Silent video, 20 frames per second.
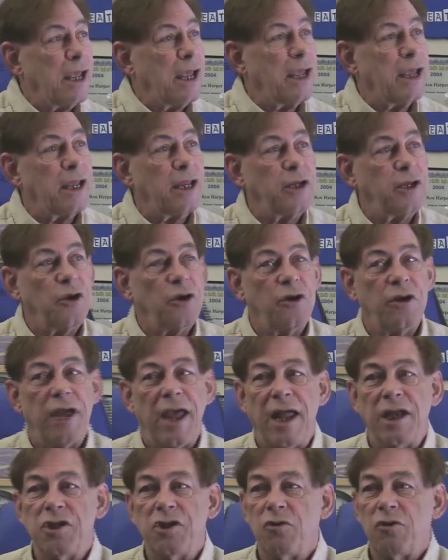and your
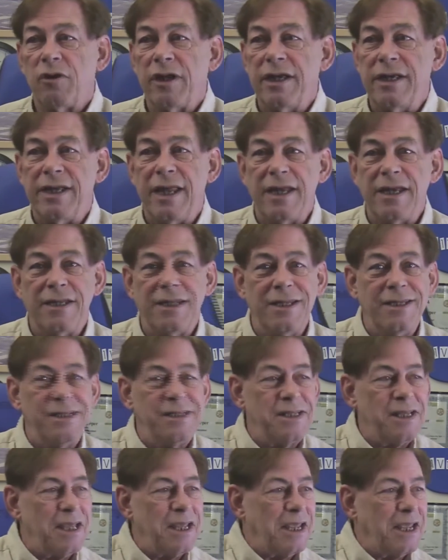natural
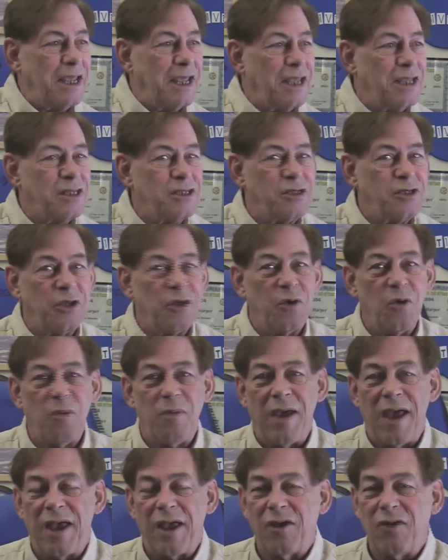tendency is to go
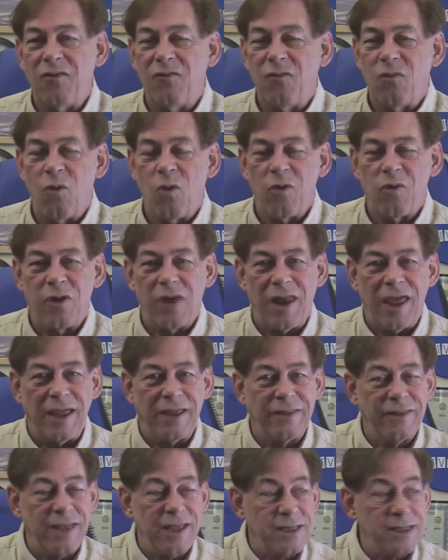back and forth
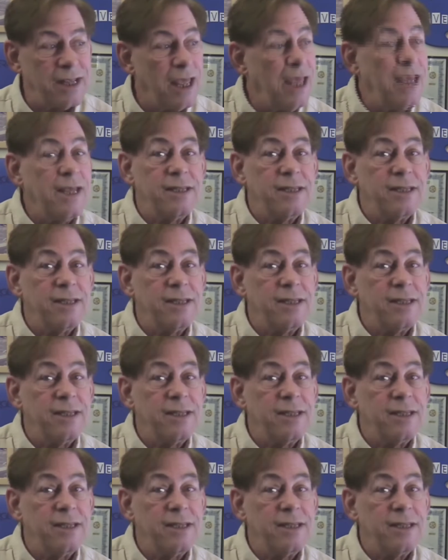like this.